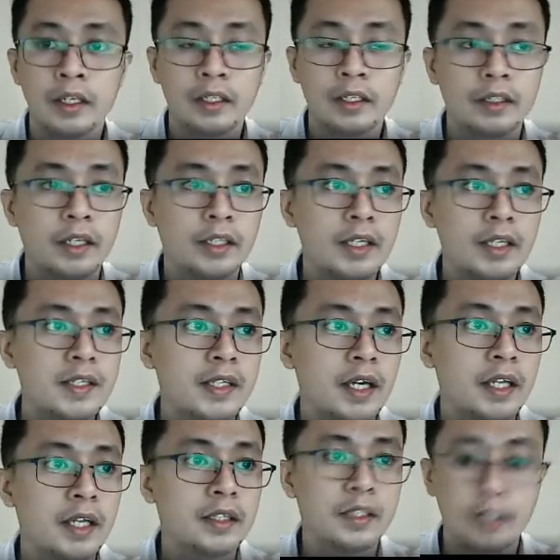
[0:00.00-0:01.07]
data set
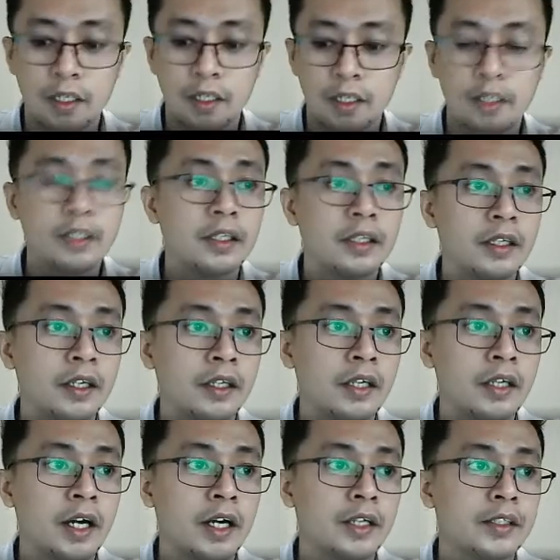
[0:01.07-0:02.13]
in
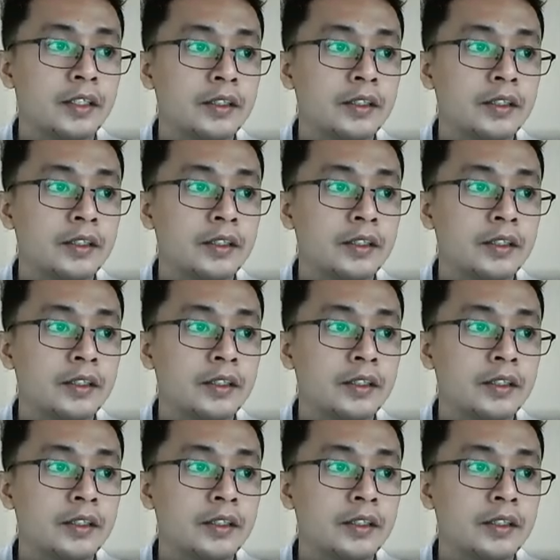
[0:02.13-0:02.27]
R.